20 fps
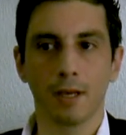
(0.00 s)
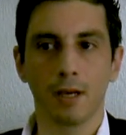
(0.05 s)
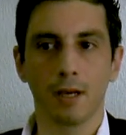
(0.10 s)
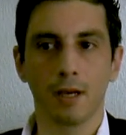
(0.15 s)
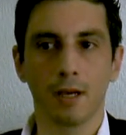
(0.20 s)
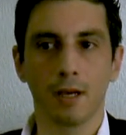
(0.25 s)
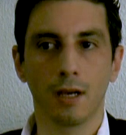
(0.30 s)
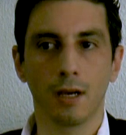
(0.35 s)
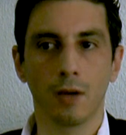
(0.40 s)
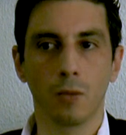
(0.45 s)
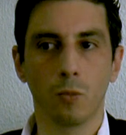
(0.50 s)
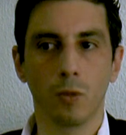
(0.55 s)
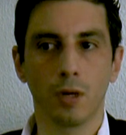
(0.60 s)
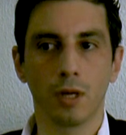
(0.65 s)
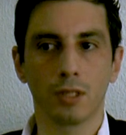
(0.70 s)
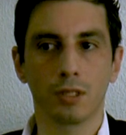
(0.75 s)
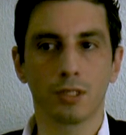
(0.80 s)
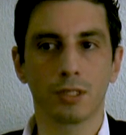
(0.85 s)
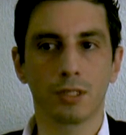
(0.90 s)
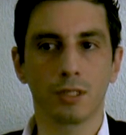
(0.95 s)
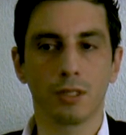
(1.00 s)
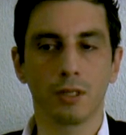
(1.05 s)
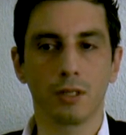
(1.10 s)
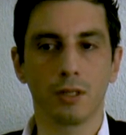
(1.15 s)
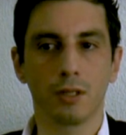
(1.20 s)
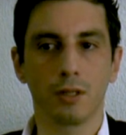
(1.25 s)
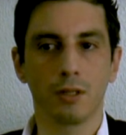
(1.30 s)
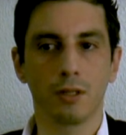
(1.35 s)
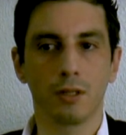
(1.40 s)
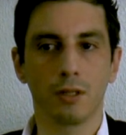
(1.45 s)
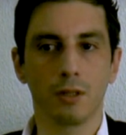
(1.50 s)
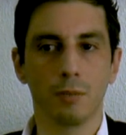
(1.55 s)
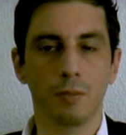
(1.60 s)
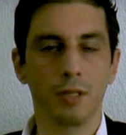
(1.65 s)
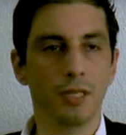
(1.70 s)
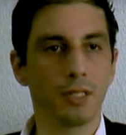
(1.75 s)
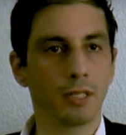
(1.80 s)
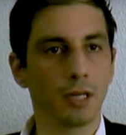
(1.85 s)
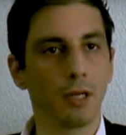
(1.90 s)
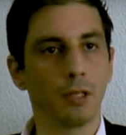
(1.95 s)
uh, once uh, the
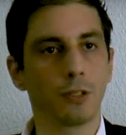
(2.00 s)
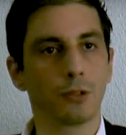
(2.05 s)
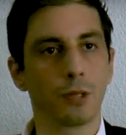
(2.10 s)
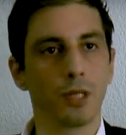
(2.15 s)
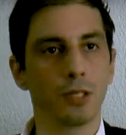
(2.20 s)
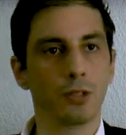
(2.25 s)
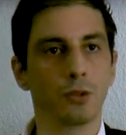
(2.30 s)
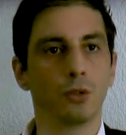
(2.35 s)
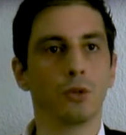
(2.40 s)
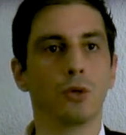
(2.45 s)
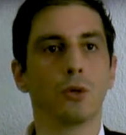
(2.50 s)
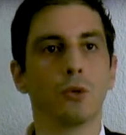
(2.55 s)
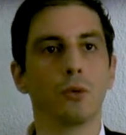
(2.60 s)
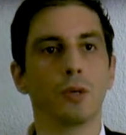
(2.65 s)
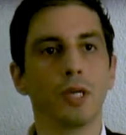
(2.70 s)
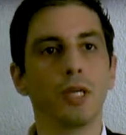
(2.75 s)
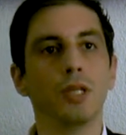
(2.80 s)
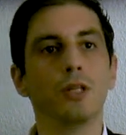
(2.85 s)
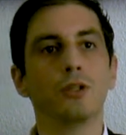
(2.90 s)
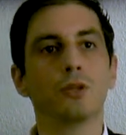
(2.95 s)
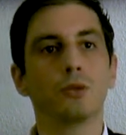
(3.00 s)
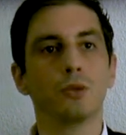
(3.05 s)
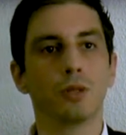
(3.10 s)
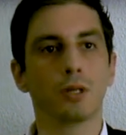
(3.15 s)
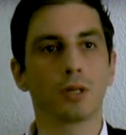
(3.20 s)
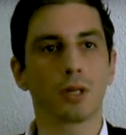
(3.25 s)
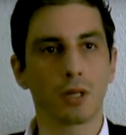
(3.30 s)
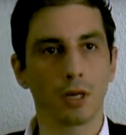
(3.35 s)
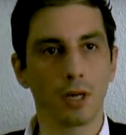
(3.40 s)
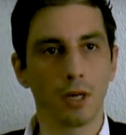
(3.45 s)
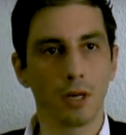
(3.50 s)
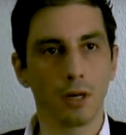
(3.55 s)
military tried to go into a,